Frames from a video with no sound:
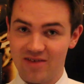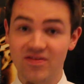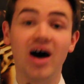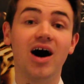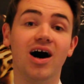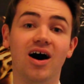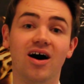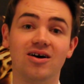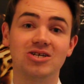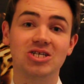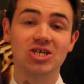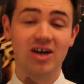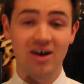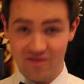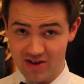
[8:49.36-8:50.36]
of the heart
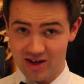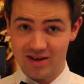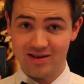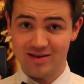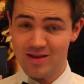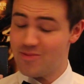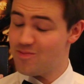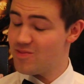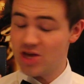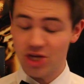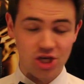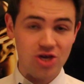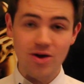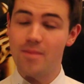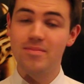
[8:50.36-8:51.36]
of
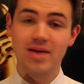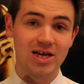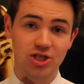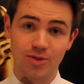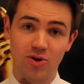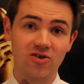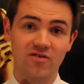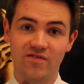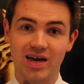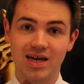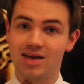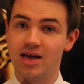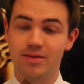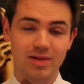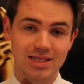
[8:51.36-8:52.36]
a major Bond fan
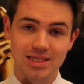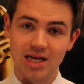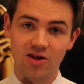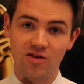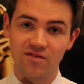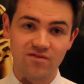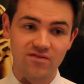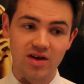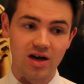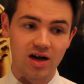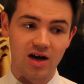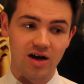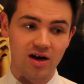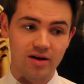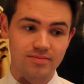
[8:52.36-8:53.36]
like myself.
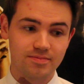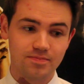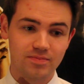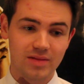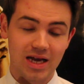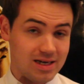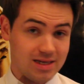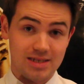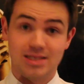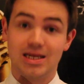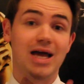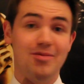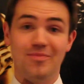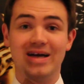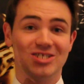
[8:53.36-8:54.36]
And as
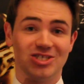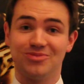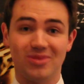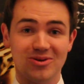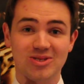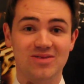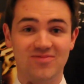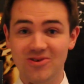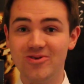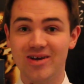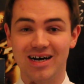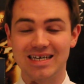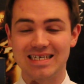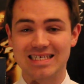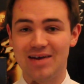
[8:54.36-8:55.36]
I imagine most of you
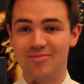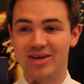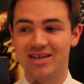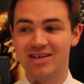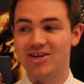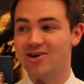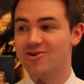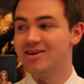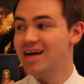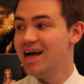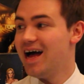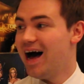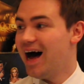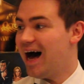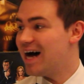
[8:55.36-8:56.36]
guys, I mean, you know,
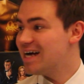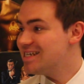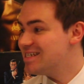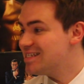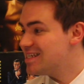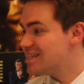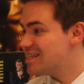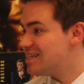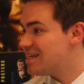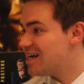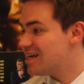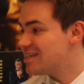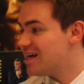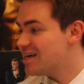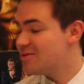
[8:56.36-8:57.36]

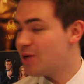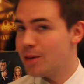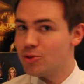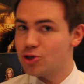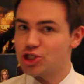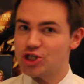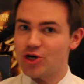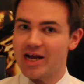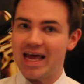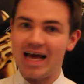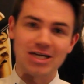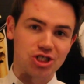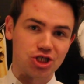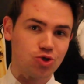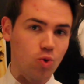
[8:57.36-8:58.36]
I'm not sure a
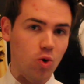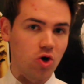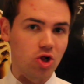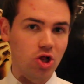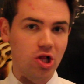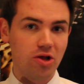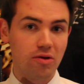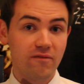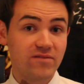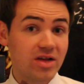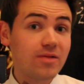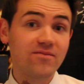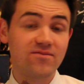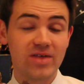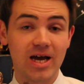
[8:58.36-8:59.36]
casual
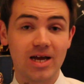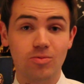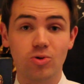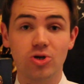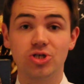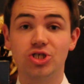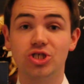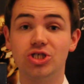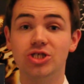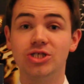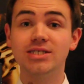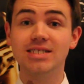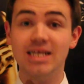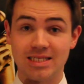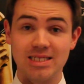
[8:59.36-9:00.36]
film fan would
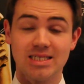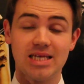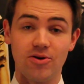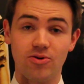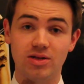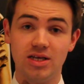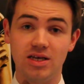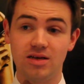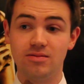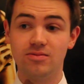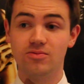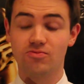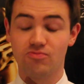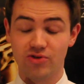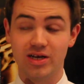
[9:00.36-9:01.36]
necessarily
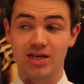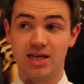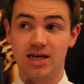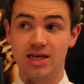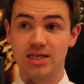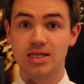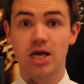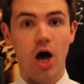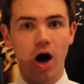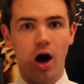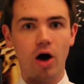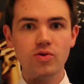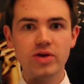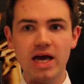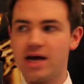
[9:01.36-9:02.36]
realize,
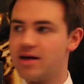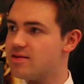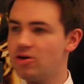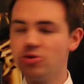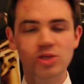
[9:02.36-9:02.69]
oh yeah,